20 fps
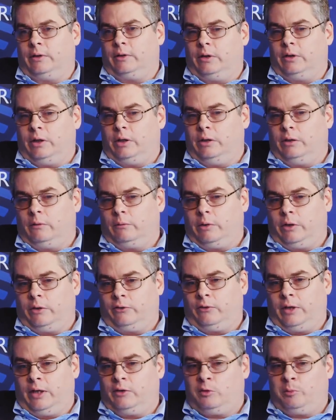in the, in the real
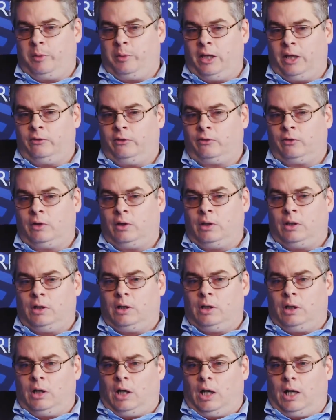estate space
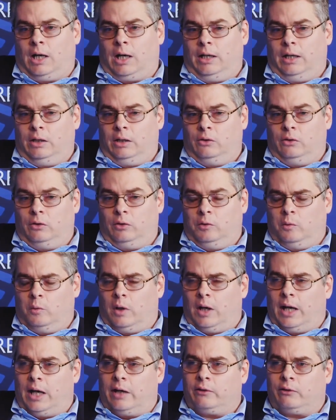uh, in the
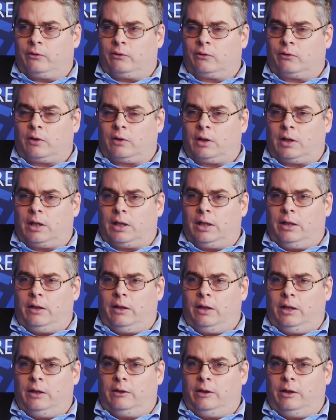U.S., uh,
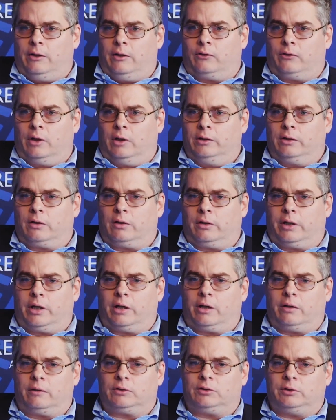it, it's
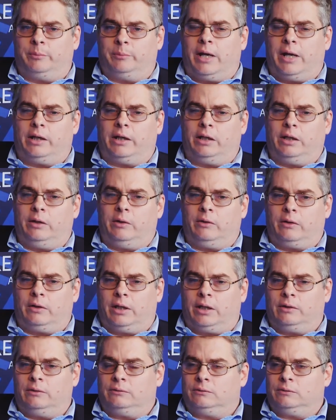unclear to many
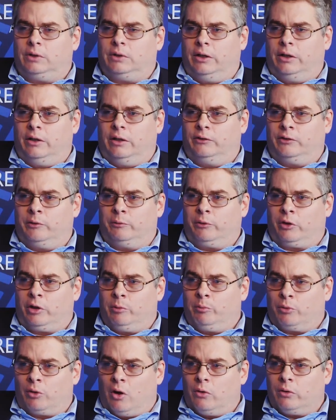that is it
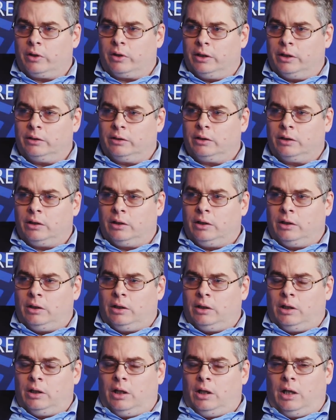really broken.
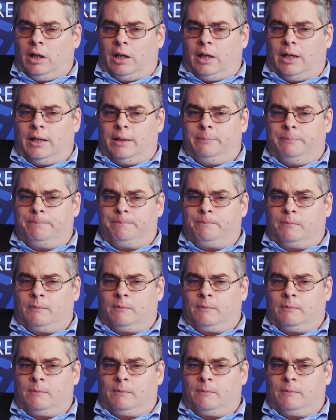Um,